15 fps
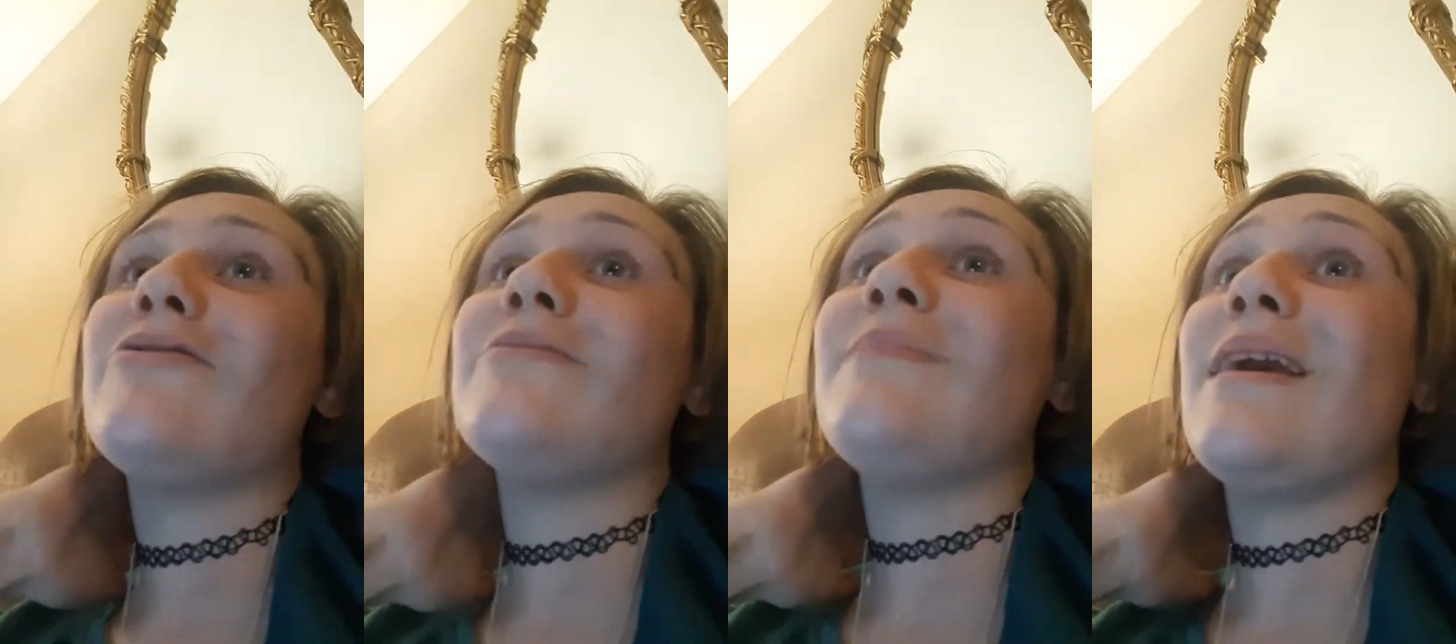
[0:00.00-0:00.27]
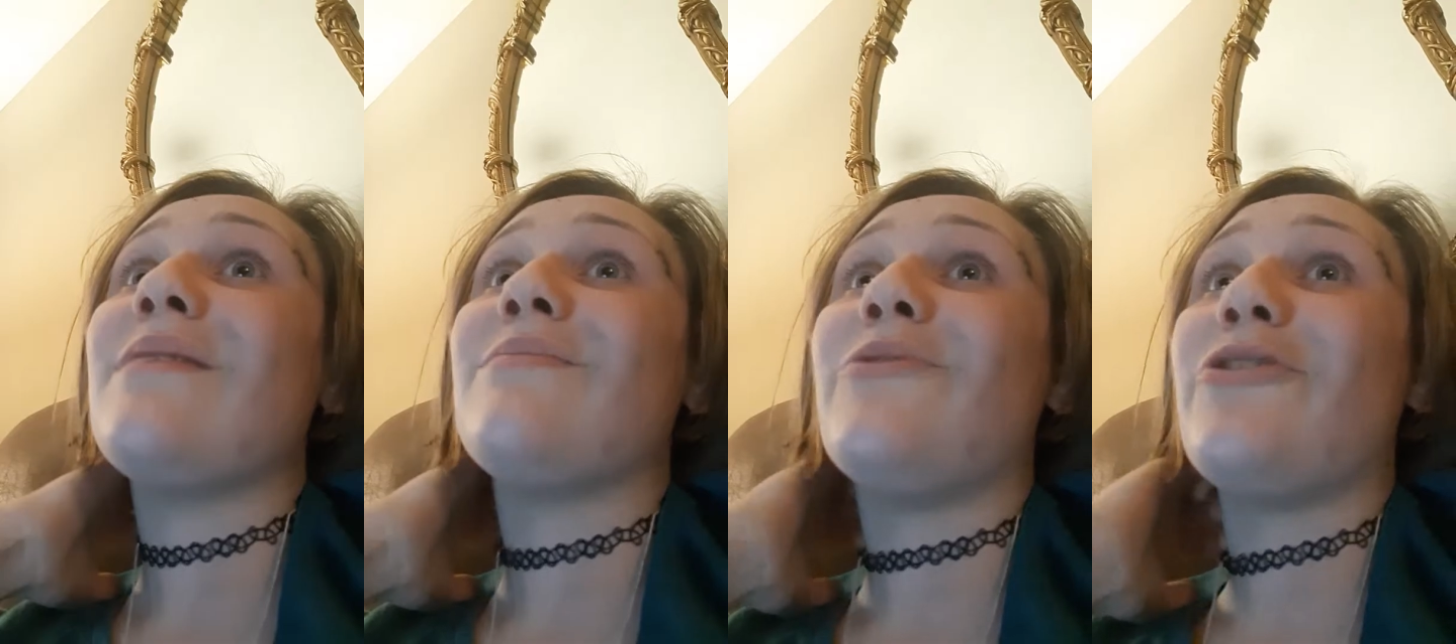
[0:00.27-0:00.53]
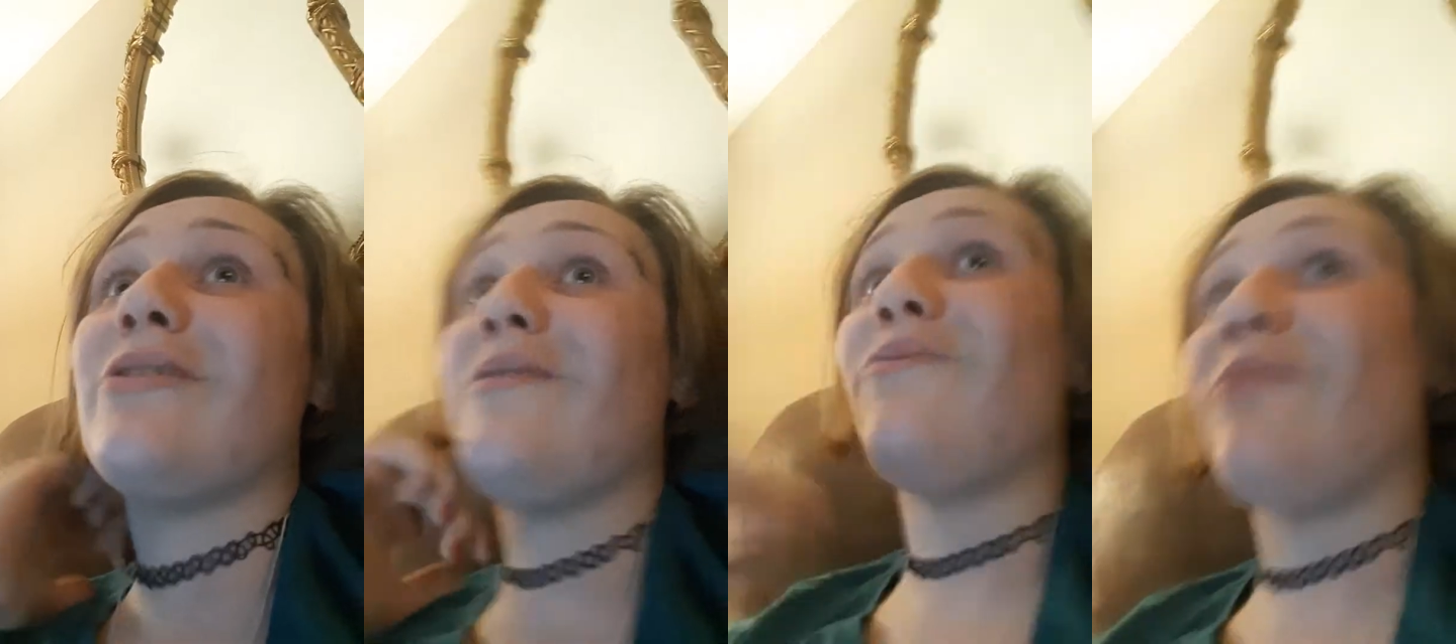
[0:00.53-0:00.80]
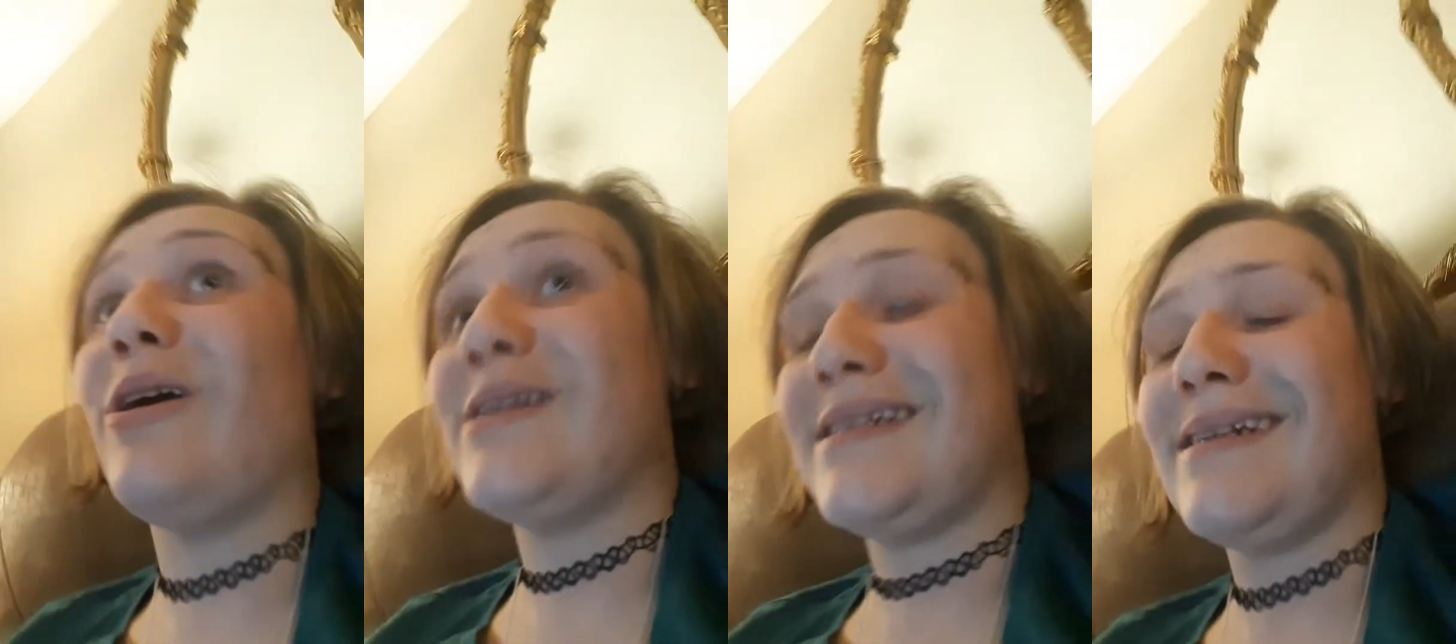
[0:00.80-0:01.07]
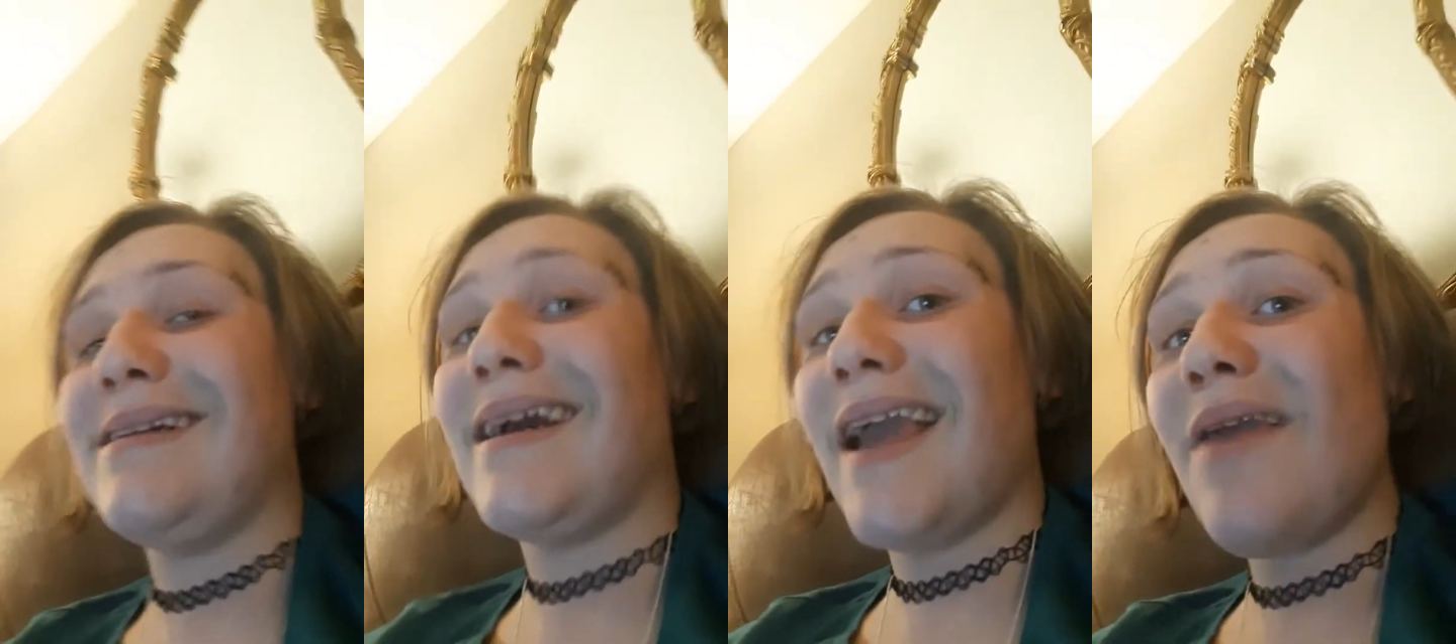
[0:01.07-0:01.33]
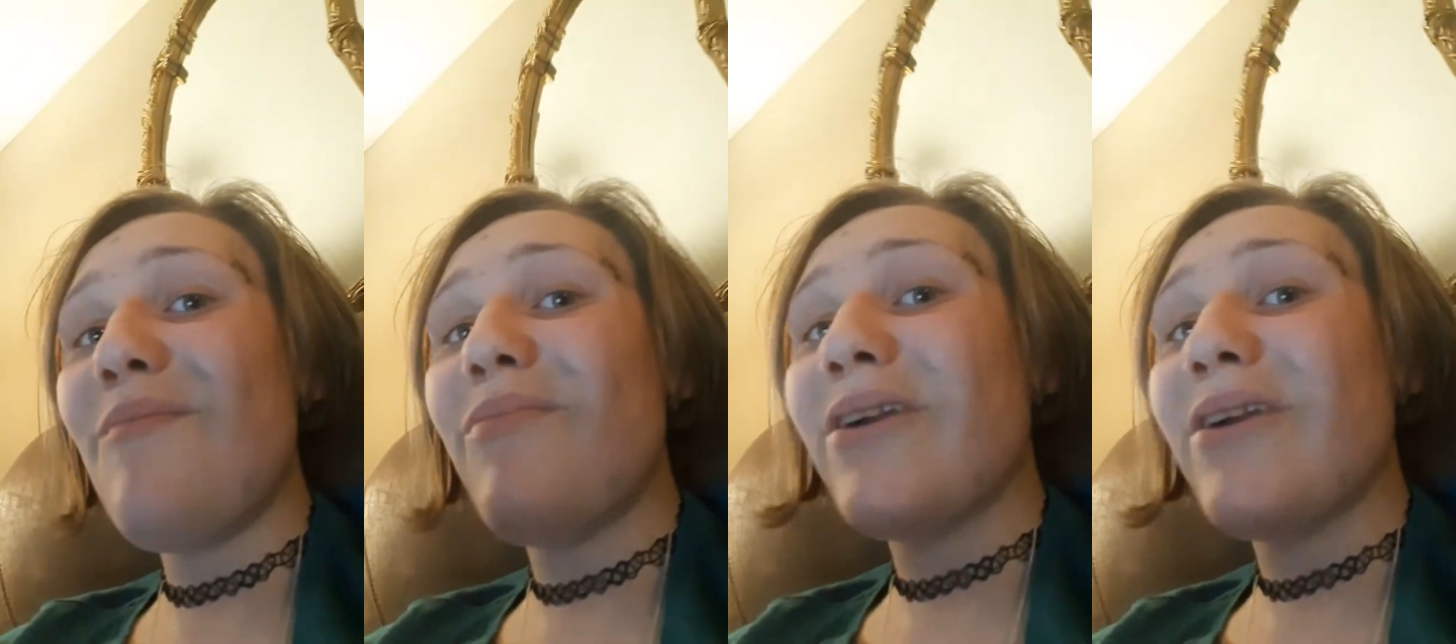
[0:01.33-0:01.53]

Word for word: to make more than one tonight